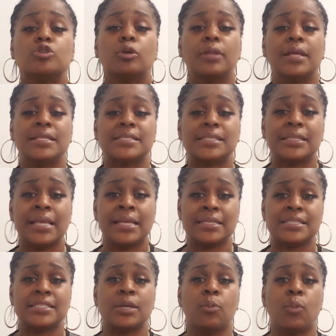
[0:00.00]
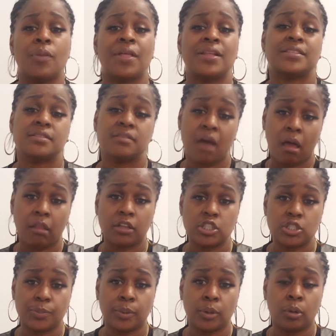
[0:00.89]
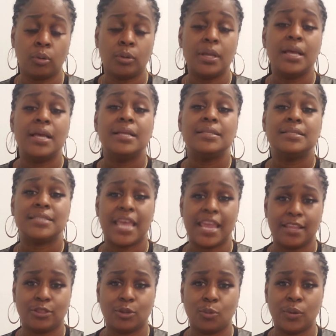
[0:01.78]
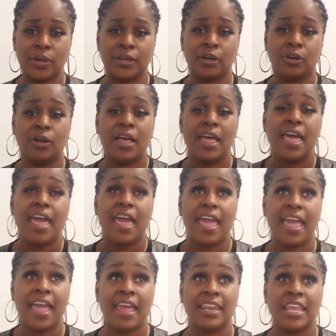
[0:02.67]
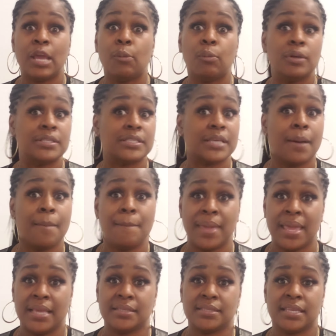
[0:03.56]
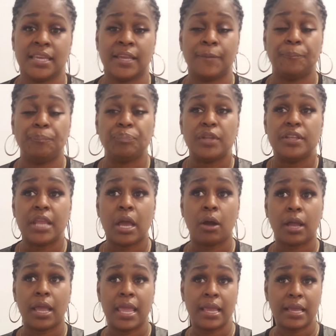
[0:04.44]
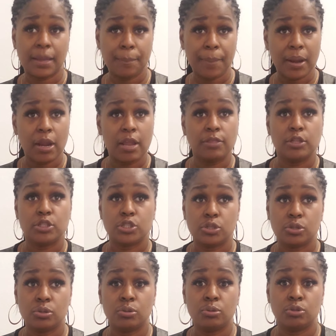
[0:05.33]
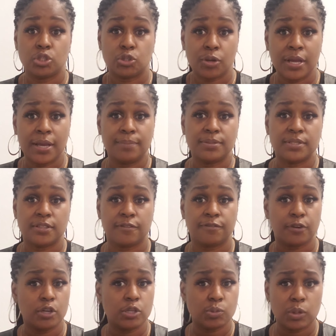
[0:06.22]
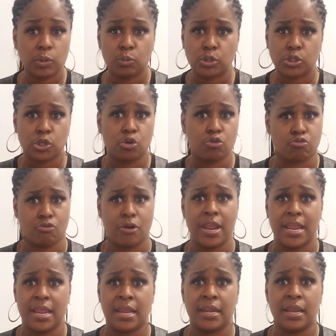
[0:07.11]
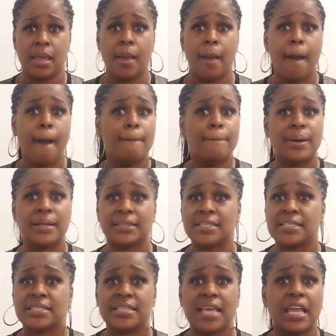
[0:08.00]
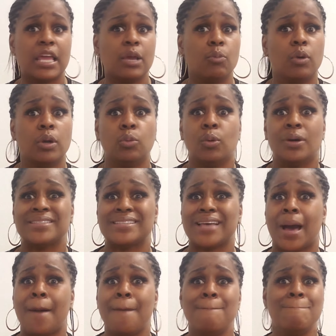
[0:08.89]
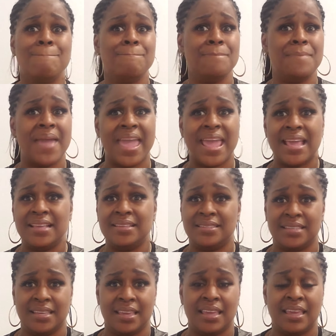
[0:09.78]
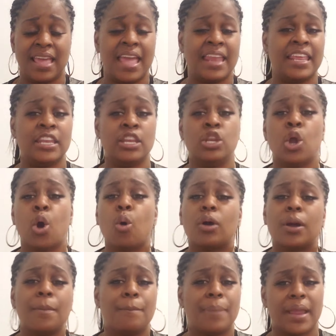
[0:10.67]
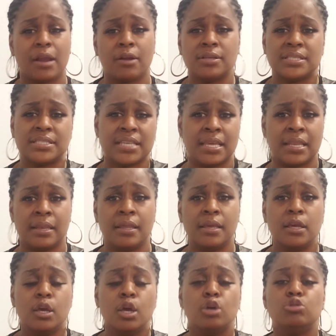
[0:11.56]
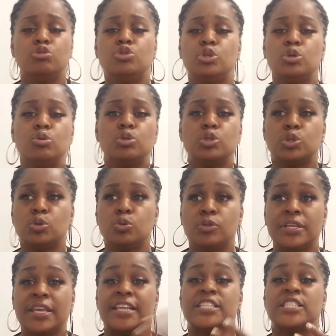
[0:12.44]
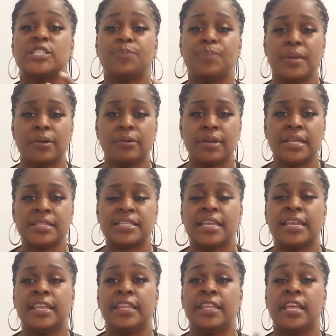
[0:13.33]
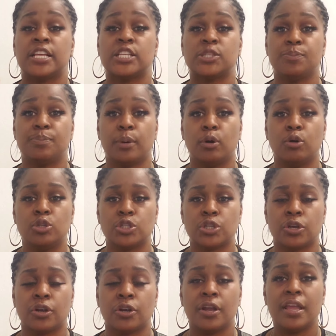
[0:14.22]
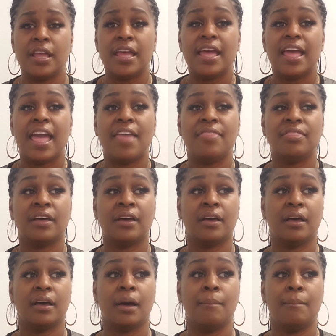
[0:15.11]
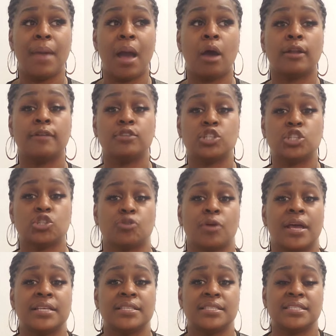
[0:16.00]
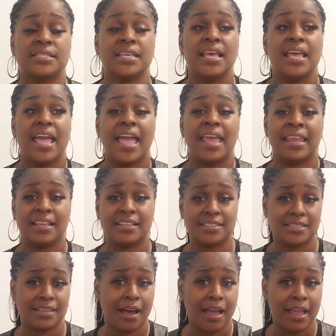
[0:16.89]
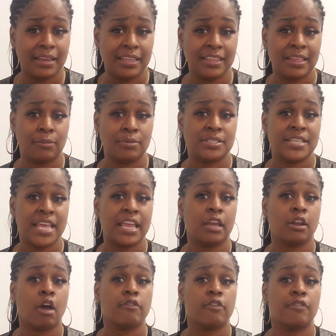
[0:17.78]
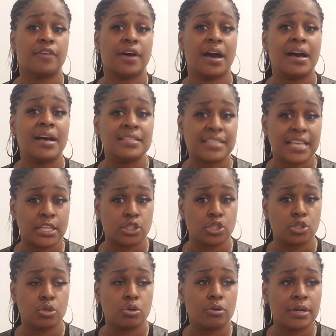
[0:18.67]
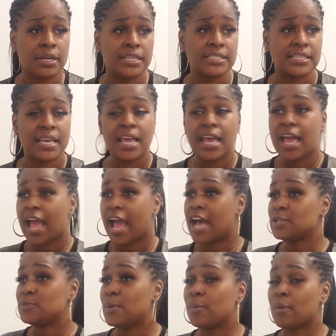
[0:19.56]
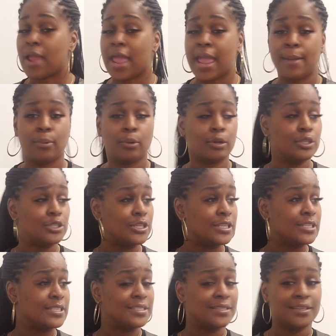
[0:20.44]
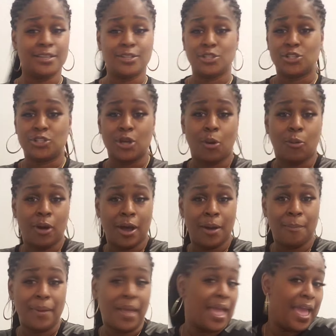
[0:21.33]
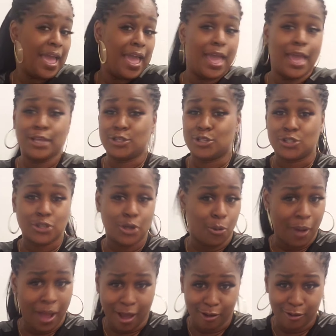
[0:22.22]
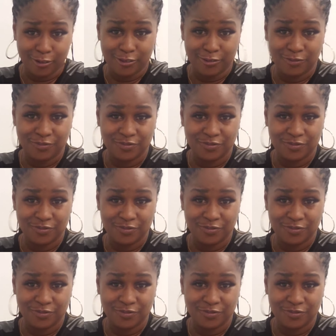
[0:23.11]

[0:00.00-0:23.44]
So let's let someone that's knowledgeable take the wheel. And it was amazing. Now, comparing the two trips, the first one was great, but the second one was amazing and in no comparison due to the experience and the exposure and the amount of stress and anxiety that was taken off of us as tourists as we were able to just show up and show out.